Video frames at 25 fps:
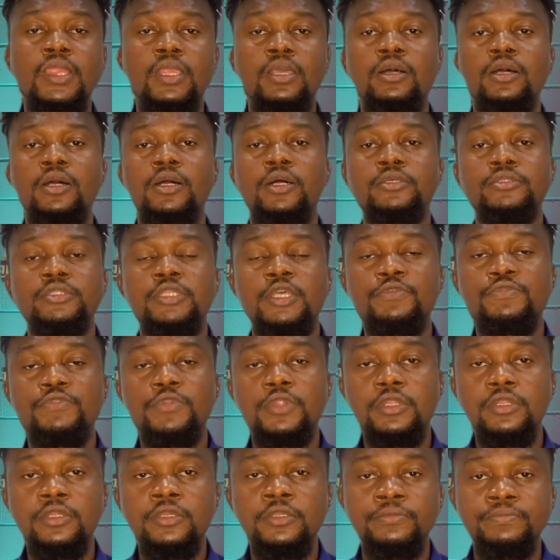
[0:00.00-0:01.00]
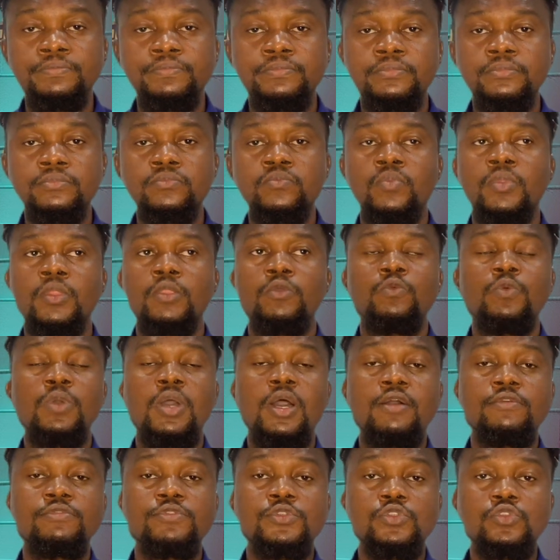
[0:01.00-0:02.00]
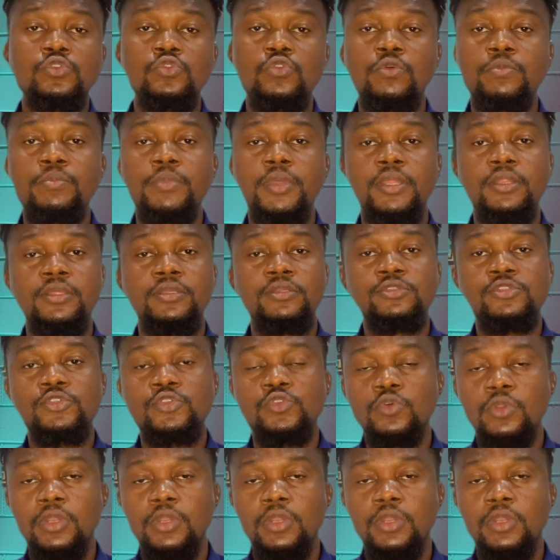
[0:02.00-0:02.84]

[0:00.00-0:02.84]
Definitely, you have so many